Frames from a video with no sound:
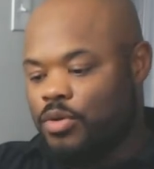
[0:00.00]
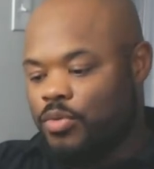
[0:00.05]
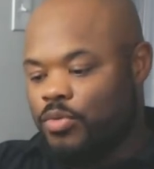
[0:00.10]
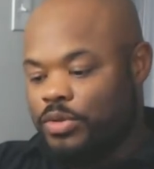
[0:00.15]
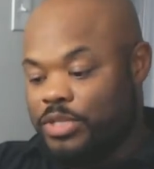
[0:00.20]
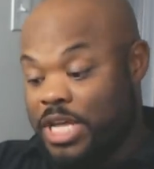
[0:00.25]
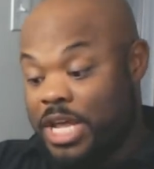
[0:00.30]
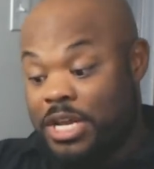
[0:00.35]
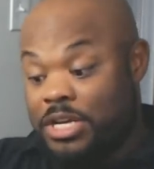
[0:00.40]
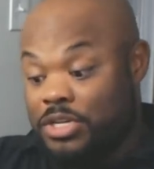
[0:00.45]

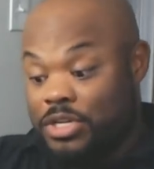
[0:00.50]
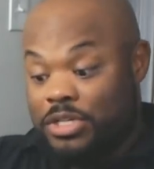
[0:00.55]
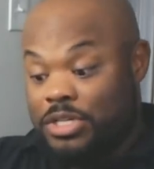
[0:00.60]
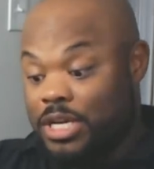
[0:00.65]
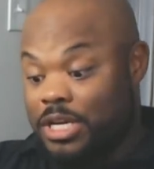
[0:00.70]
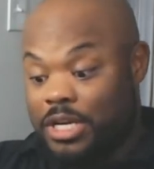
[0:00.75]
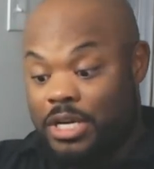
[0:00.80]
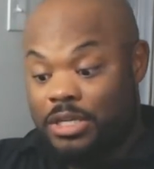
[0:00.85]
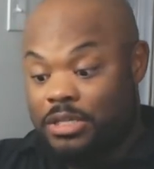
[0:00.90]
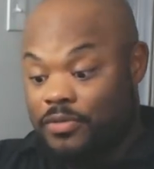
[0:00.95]
tangents,
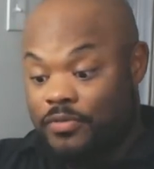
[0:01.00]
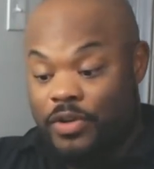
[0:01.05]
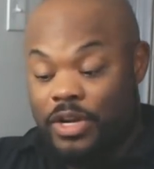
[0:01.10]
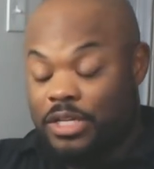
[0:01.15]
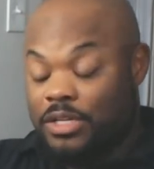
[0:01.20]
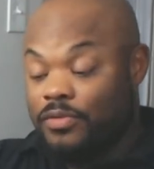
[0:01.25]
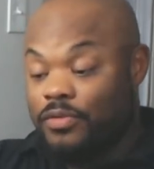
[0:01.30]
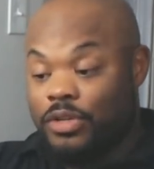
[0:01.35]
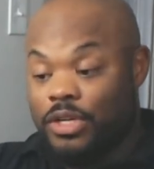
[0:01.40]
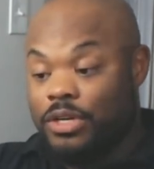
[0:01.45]
I guess.
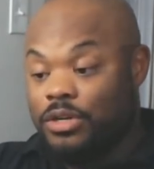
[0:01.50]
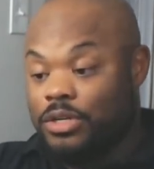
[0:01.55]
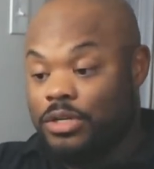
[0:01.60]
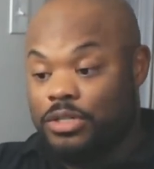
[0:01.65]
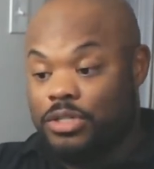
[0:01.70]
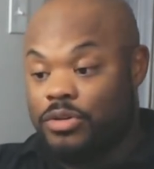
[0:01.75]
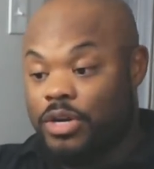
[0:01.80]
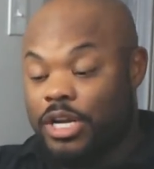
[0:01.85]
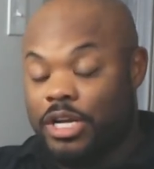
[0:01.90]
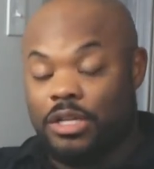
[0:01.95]
Effectively, you're
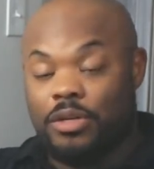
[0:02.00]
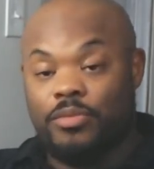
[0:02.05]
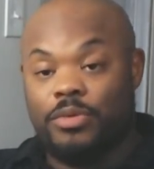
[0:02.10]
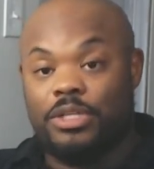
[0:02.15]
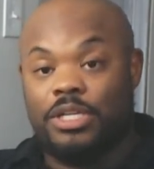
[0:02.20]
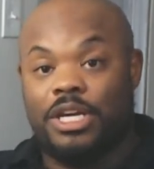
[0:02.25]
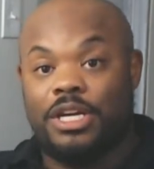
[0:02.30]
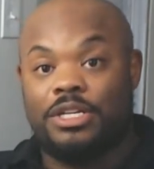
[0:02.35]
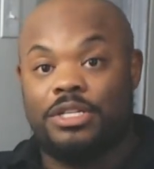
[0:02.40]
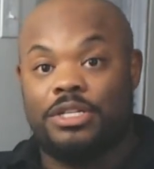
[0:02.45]
just striking them
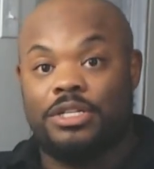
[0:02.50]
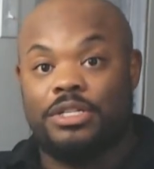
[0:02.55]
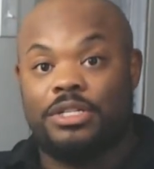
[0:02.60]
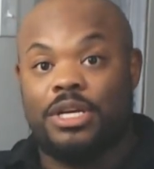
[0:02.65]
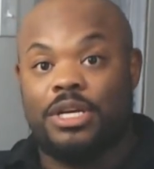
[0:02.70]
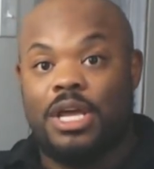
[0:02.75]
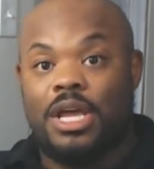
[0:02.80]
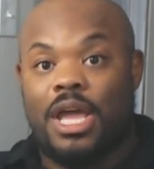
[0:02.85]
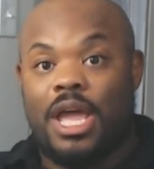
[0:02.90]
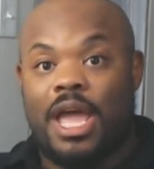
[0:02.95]
with tangents
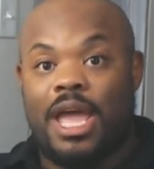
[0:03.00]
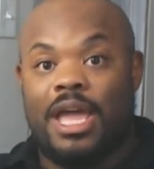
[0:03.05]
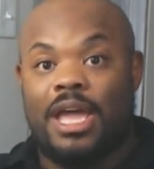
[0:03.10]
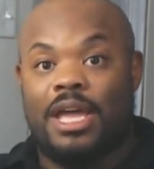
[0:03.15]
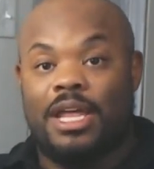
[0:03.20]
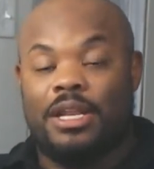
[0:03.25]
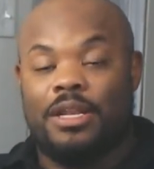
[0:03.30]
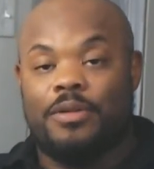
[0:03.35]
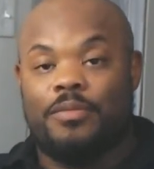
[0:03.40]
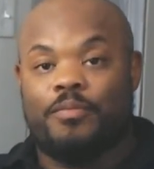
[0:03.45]

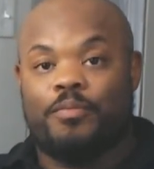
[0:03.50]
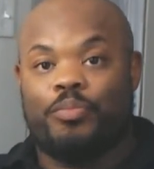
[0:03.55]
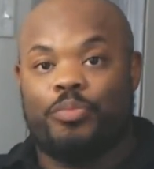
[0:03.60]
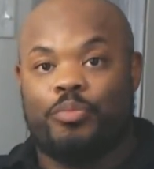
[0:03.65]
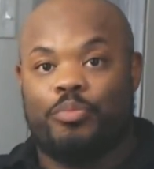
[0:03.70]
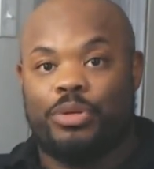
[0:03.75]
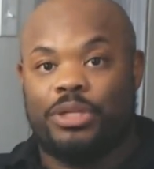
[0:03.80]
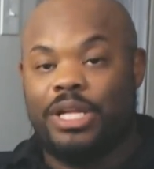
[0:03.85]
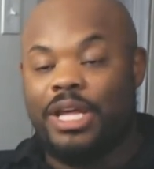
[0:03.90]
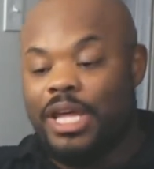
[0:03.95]
and
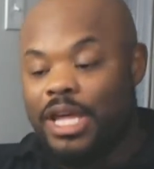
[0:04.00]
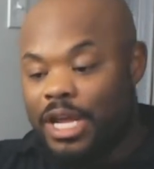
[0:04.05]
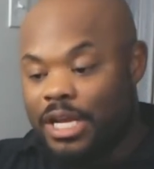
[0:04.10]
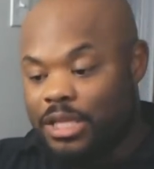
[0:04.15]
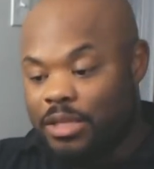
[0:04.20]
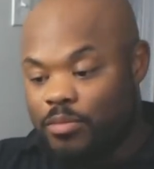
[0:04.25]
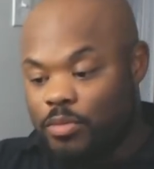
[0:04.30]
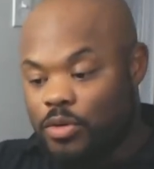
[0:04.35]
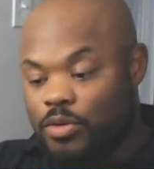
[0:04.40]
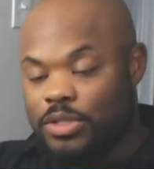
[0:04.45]
playing
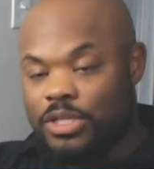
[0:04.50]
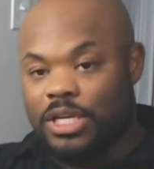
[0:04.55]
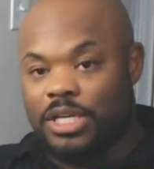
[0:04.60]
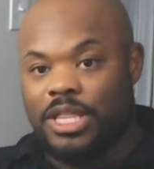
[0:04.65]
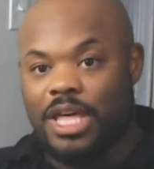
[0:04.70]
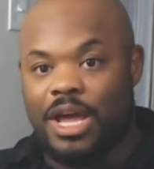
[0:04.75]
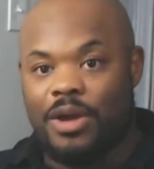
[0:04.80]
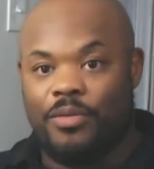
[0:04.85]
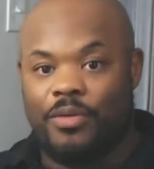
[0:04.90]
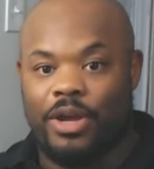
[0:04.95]
the music
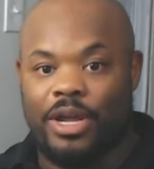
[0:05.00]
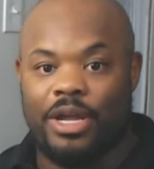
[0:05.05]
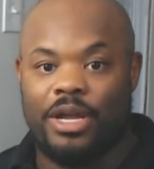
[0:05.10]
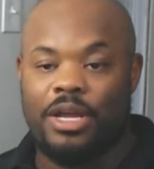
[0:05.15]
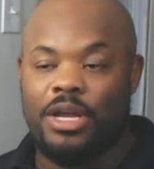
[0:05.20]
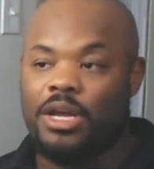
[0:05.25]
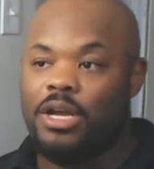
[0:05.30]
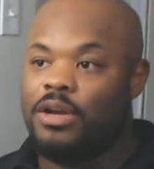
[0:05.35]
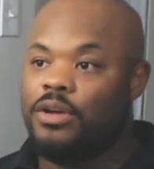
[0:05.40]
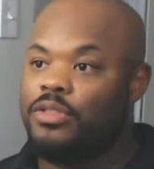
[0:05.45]
that way.
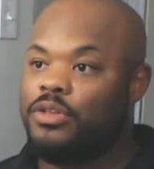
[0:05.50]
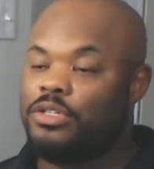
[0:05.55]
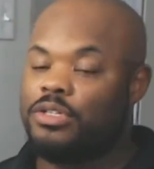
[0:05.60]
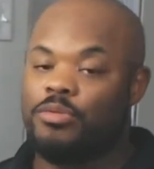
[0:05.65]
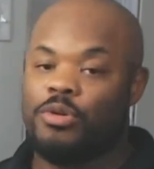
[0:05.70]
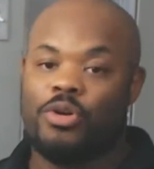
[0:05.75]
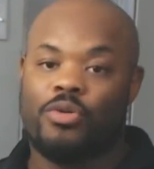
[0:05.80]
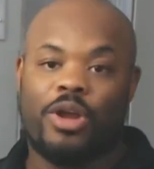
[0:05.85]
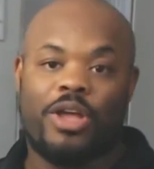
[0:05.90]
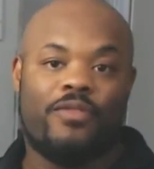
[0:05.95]
There's
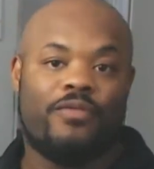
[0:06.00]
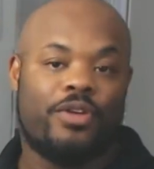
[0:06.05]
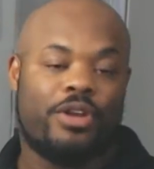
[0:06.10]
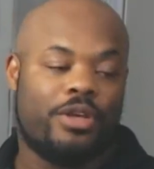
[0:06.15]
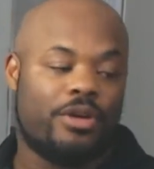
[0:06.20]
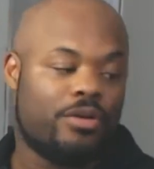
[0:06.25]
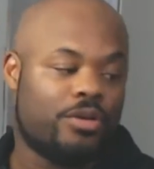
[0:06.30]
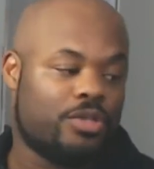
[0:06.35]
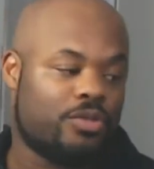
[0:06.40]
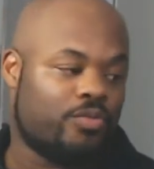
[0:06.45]
some great
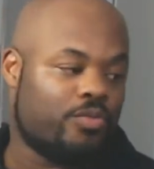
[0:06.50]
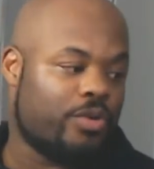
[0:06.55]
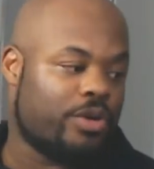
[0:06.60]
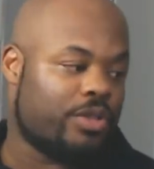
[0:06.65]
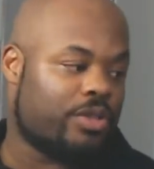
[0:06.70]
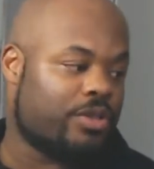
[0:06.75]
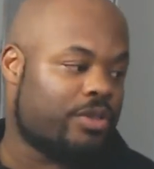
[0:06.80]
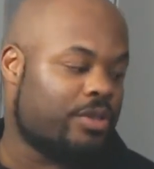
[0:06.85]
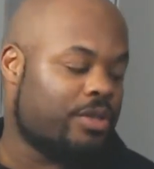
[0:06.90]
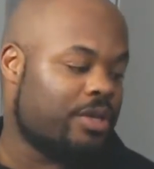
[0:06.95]
videos
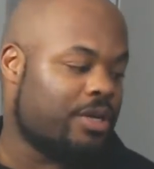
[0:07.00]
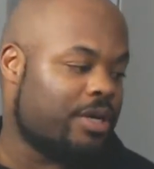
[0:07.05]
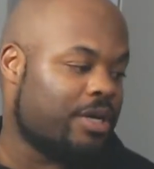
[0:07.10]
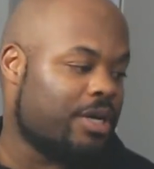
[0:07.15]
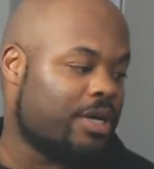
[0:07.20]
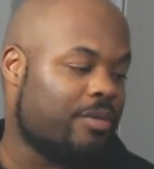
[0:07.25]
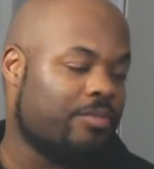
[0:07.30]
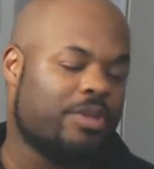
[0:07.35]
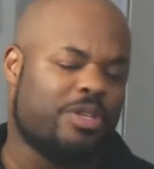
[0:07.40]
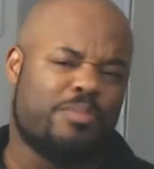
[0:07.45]
with
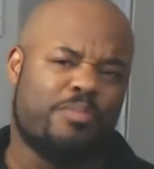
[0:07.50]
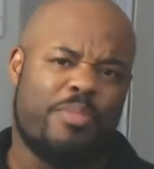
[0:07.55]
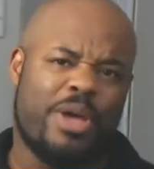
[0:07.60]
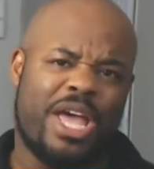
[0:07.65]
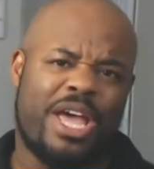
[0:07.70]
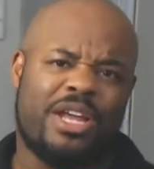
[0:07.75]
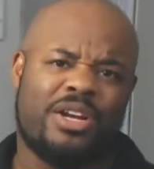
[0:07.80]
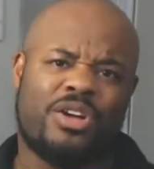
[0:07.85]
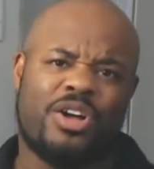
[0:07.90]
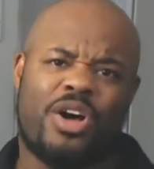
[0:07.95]
this
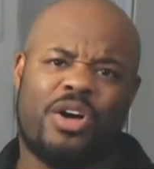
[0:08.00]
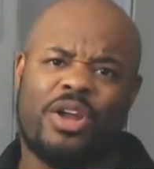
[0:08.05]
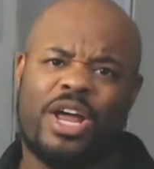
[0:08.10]
band called